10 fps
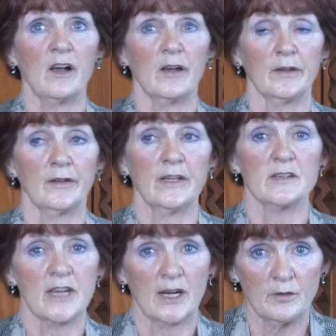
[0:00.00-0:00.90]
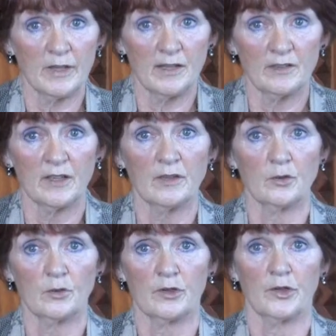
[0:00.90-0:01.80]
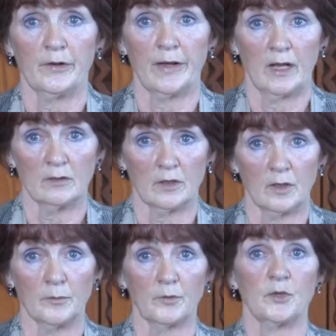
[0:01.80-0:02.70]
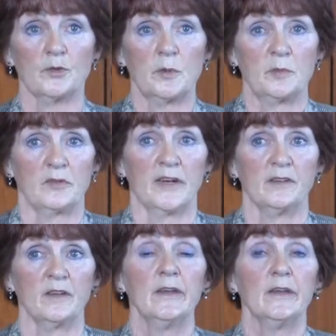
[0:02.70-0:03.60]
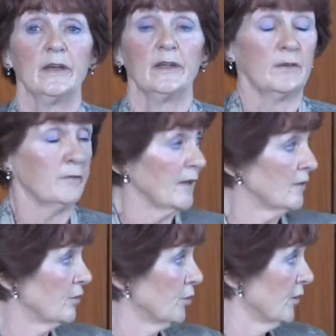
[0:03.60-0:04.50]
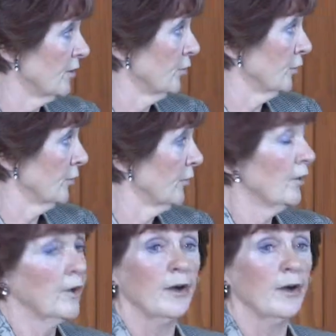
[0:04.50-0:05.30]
on interrogating those learning outcomes which we provide in advance to the students,